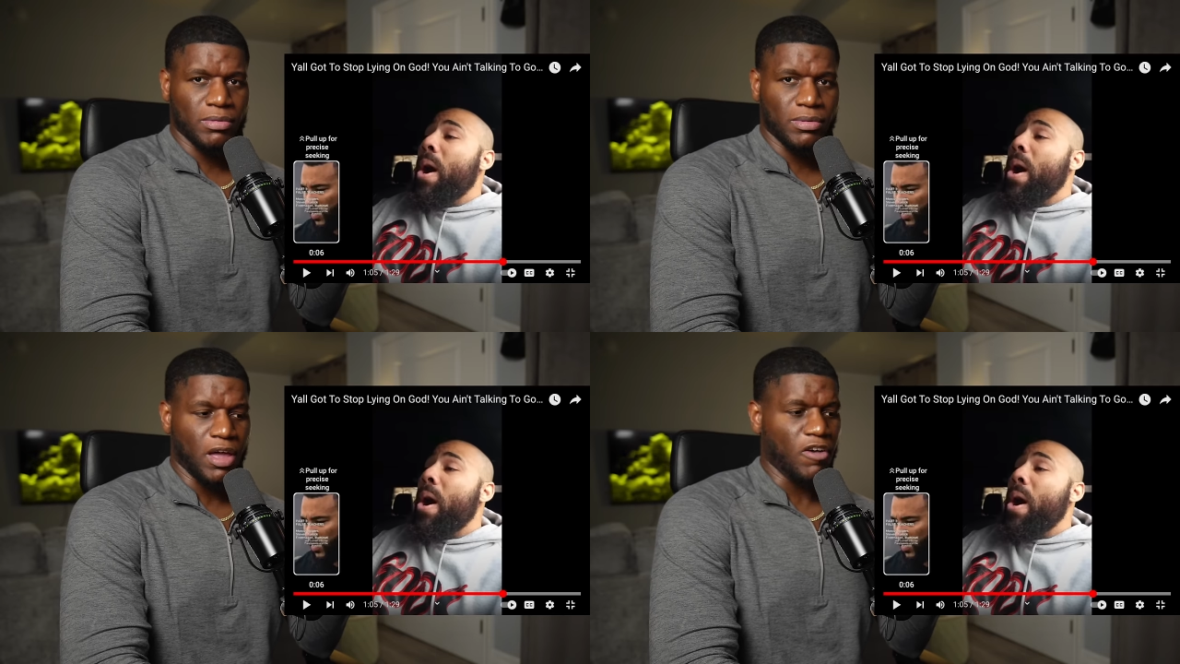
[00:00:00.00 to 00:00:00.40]

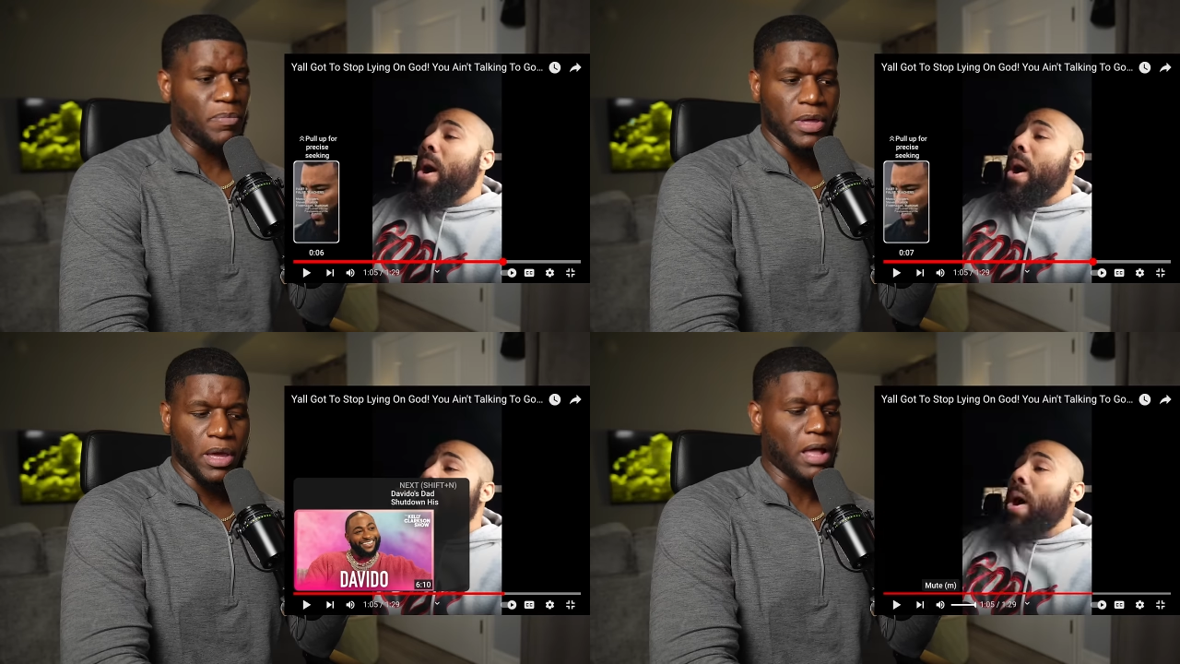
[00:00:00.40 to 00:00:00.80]
Speaker 1: of
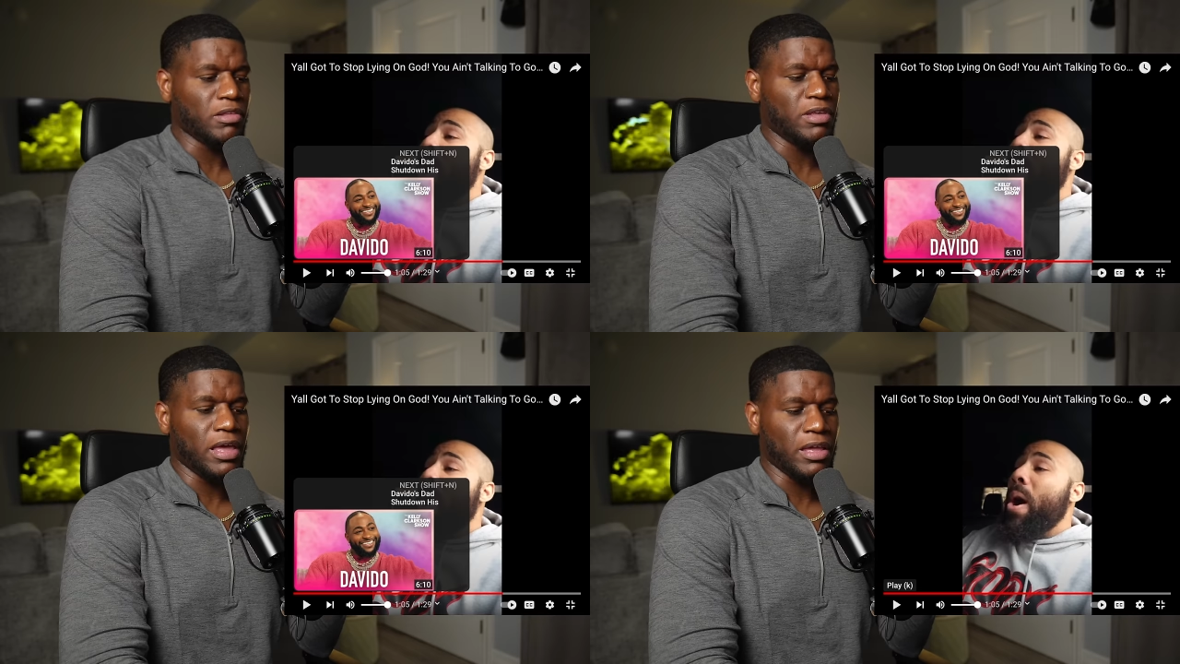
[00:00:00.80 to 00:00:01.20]

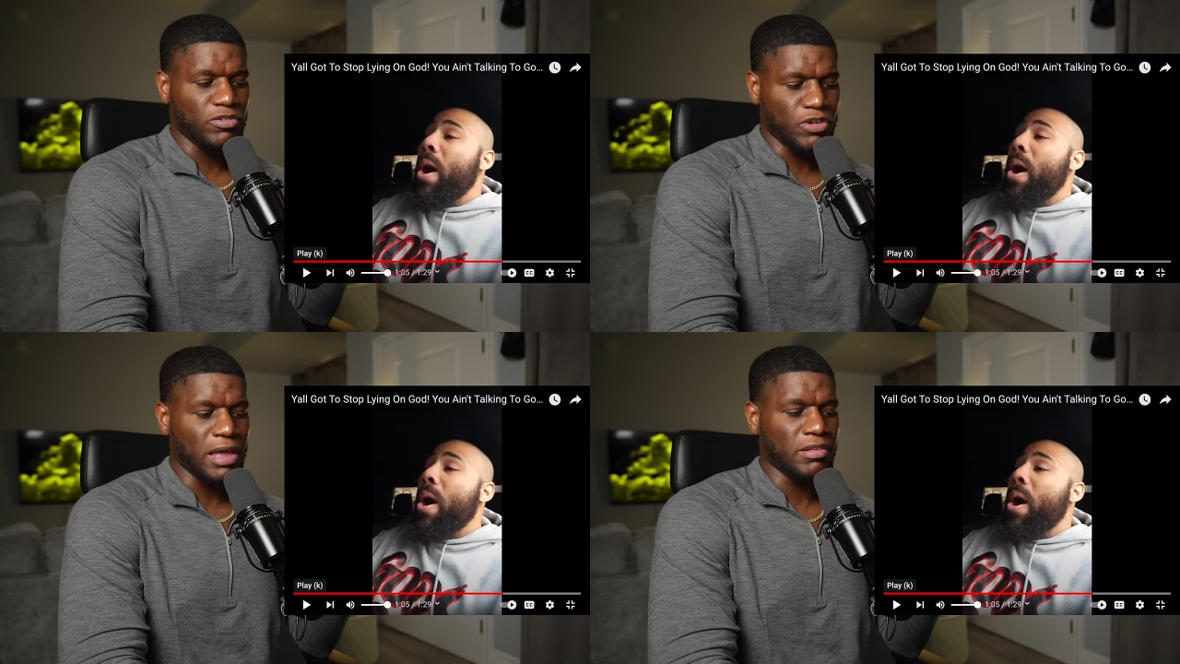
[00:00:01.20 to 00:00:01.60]
Beyonce,
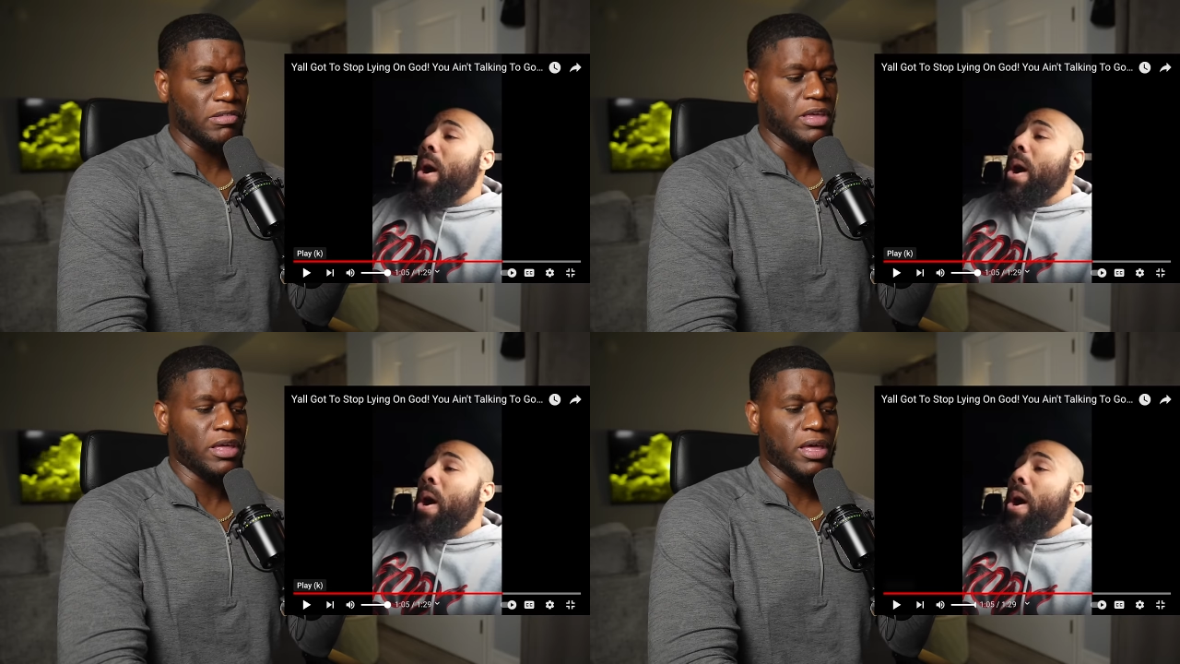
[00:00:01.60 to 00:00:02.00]

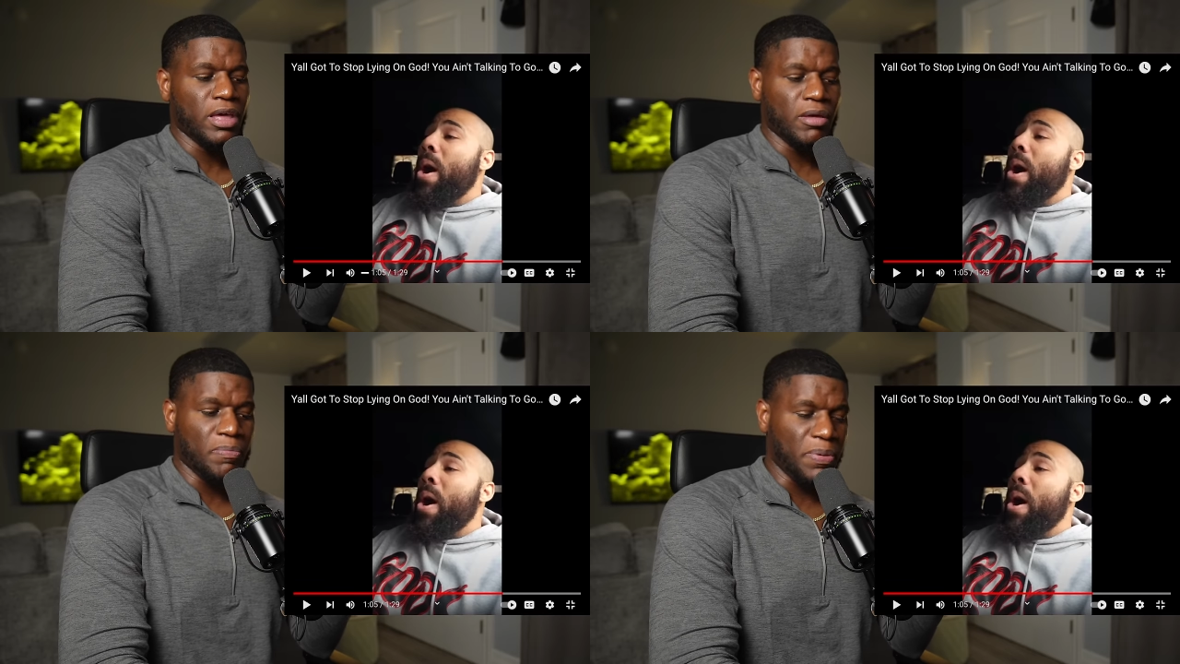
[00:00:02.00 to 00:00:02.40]
Jay-Z,
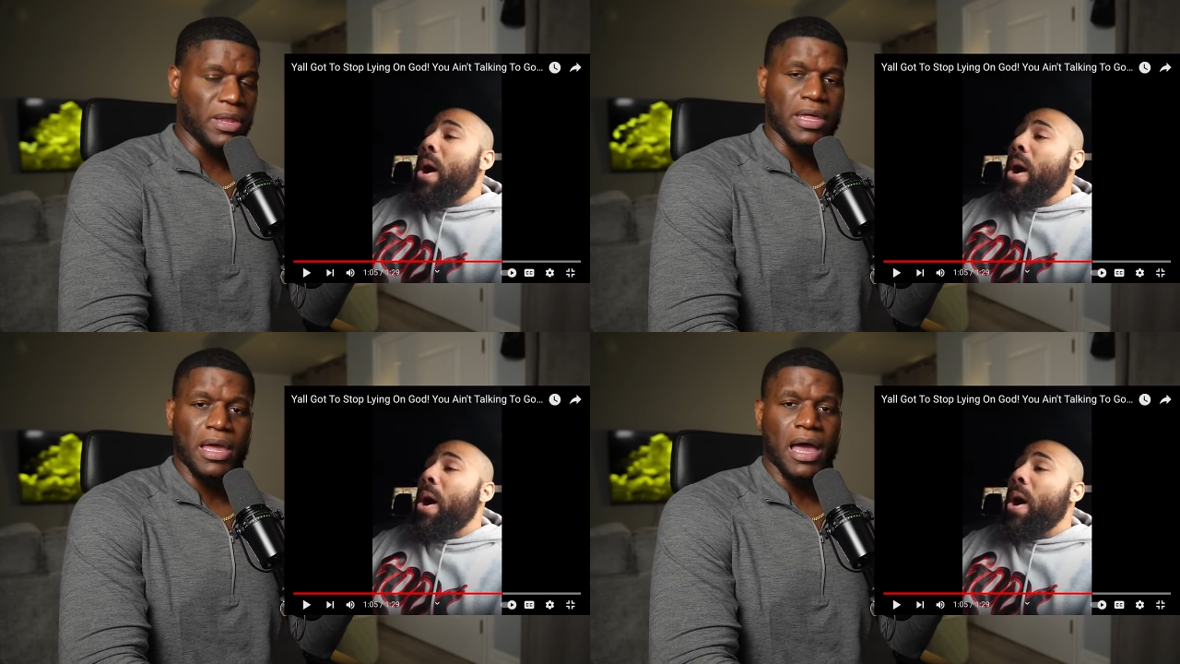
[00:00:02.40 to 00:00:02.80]

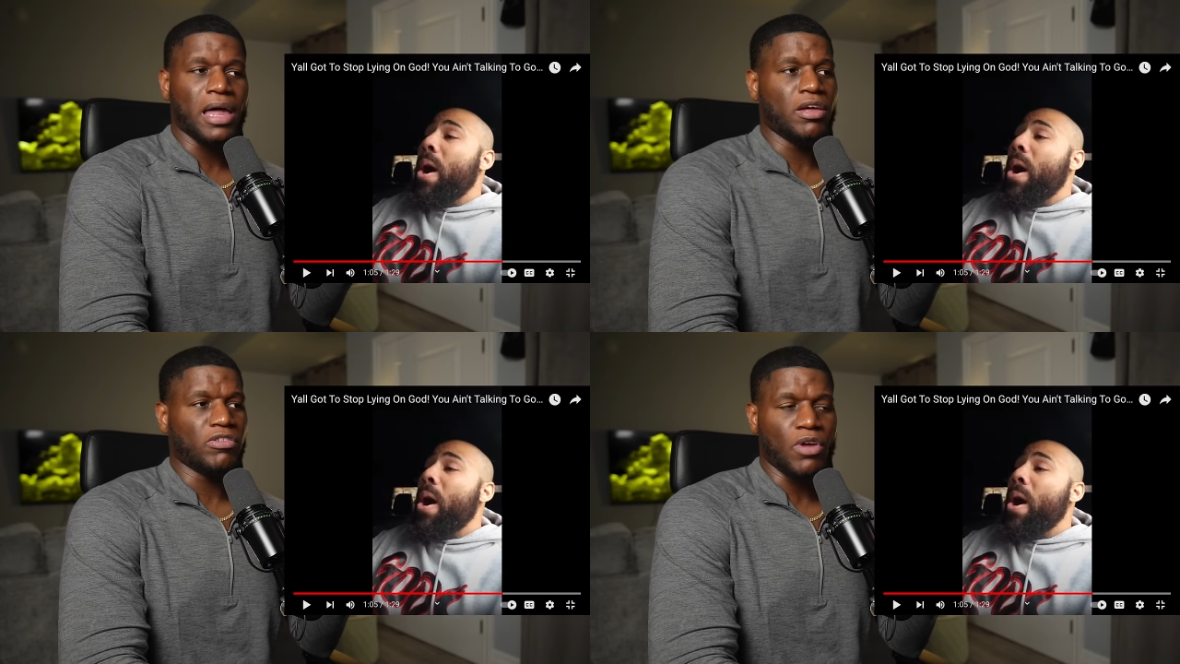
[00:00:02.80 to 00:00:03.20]
Billie
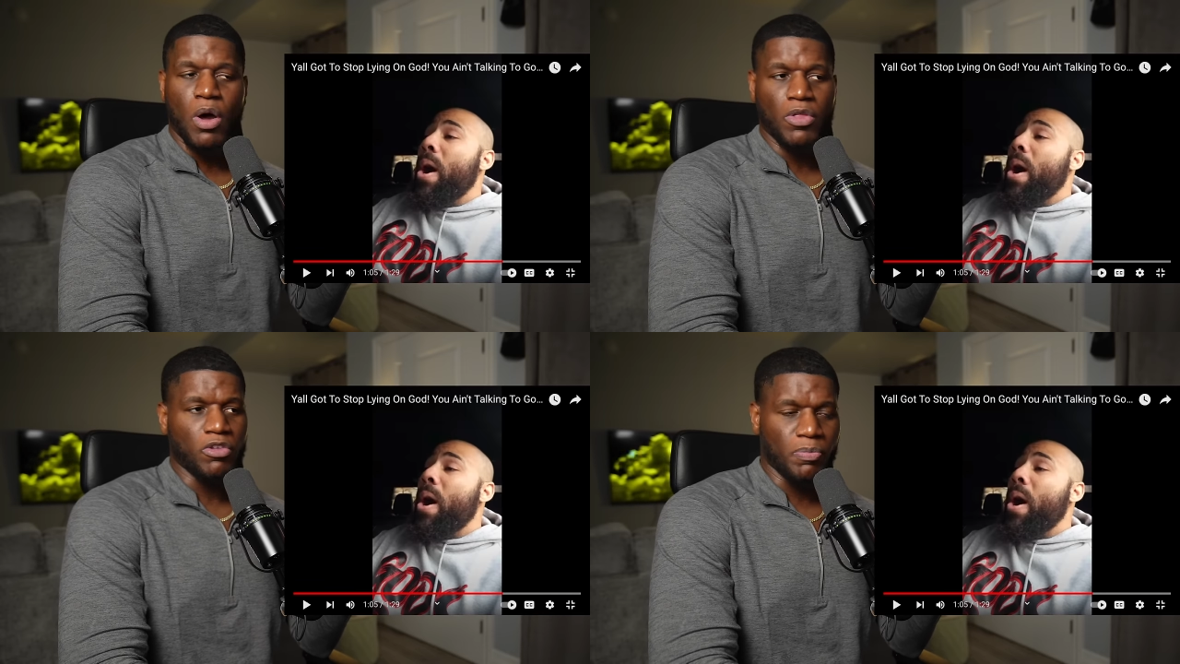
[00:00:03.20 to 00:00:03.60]
Eilish, all
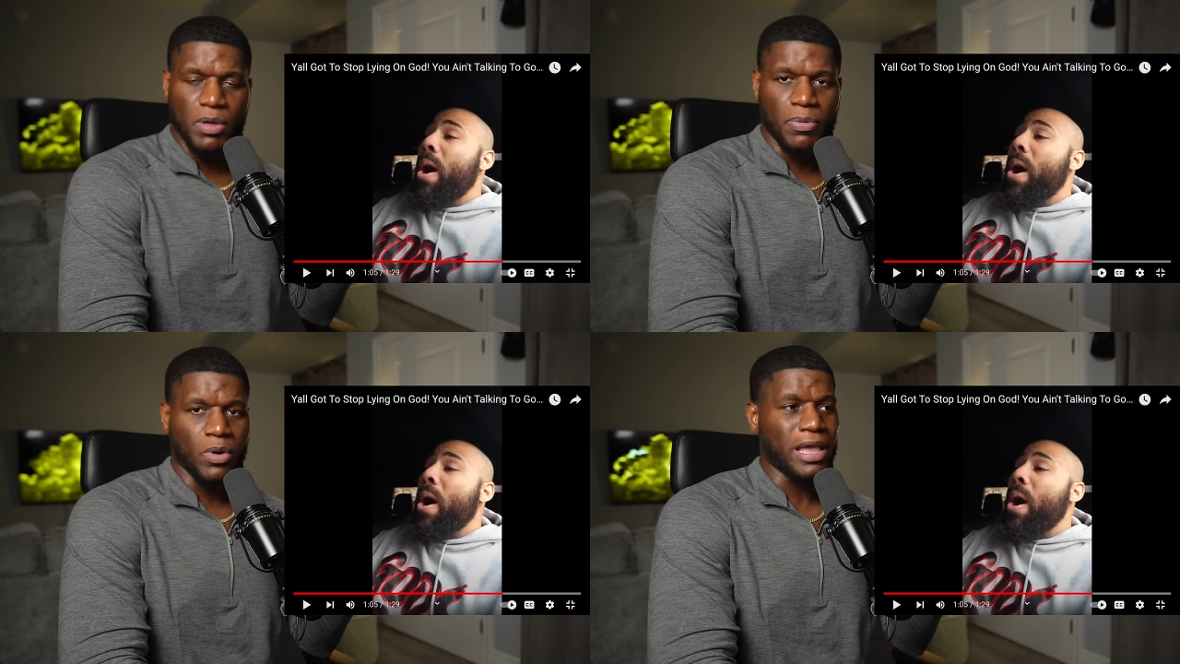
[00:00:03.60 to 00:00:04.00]
these
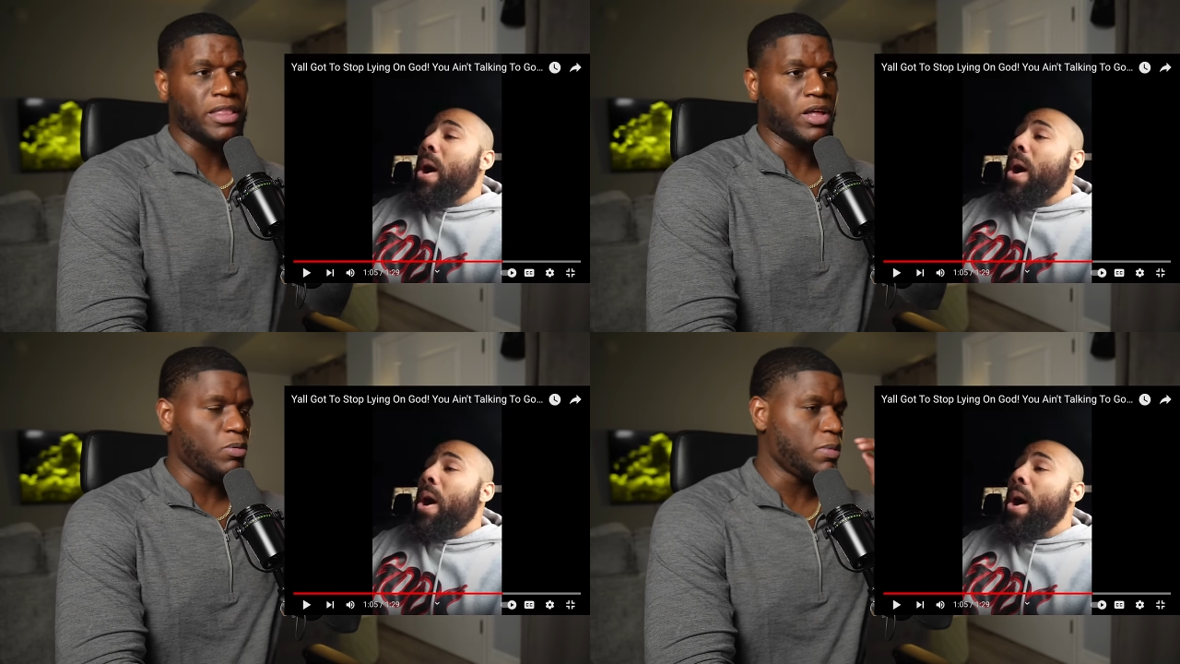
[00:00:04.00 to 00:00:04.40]
people in the
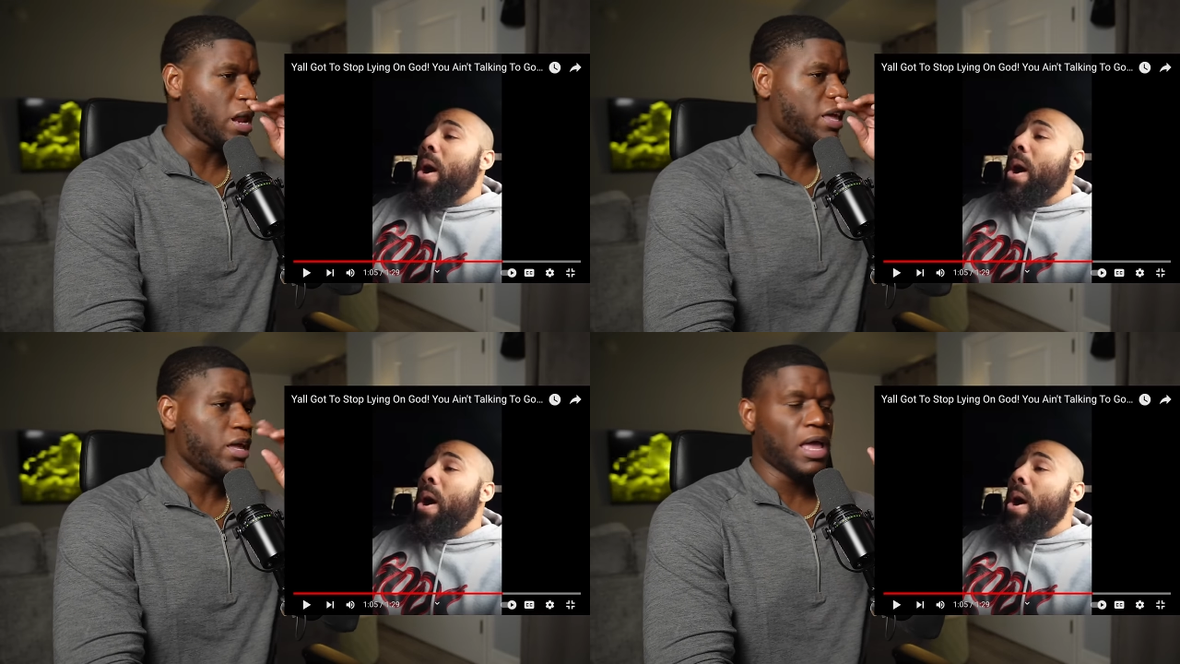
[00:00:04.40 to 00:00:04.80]
Illuminati.